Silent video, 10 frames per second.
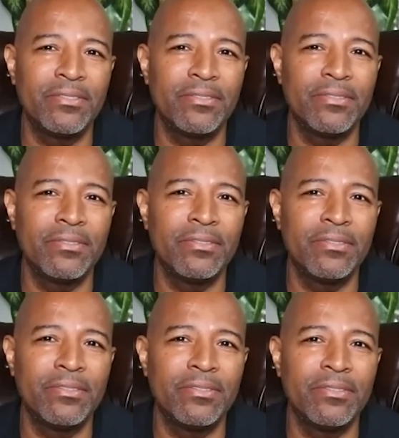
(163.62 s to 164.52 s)

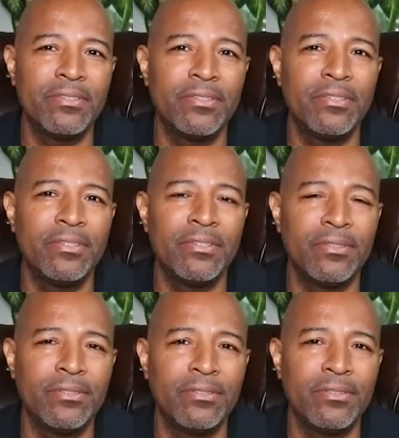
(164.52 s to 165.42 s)

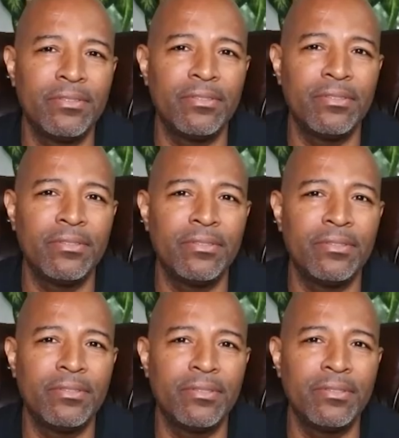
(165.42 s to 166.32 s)

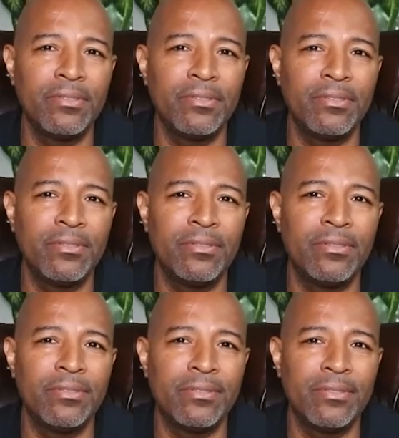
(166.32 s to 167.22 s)

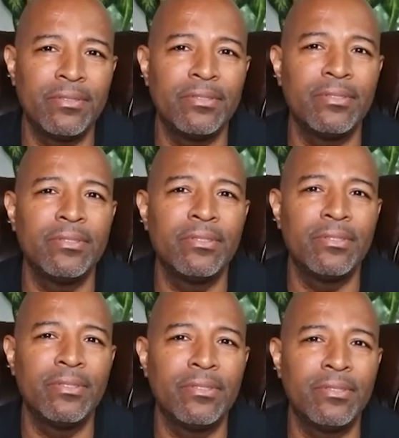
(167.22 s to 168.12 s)

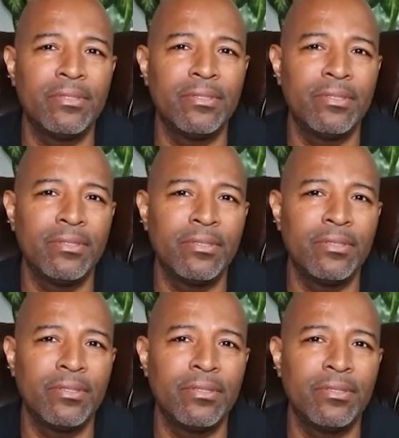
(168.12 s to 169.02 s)

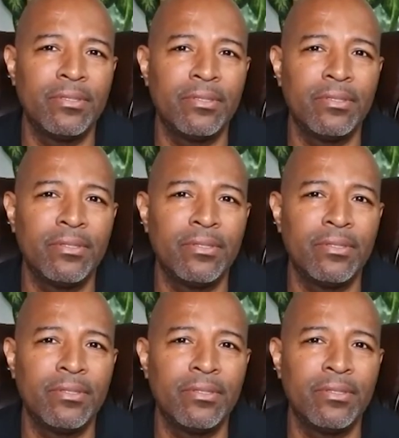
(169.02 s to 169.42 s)
[no speech]